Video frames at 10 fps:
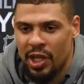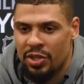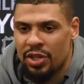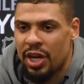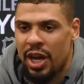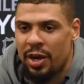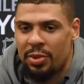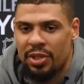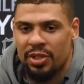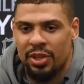It's going to
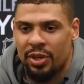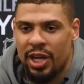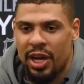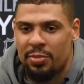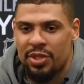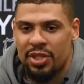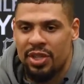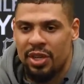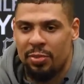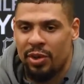happen. You know, it happens
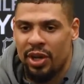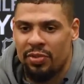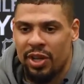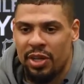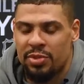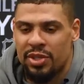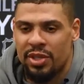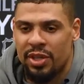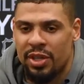in playoff games.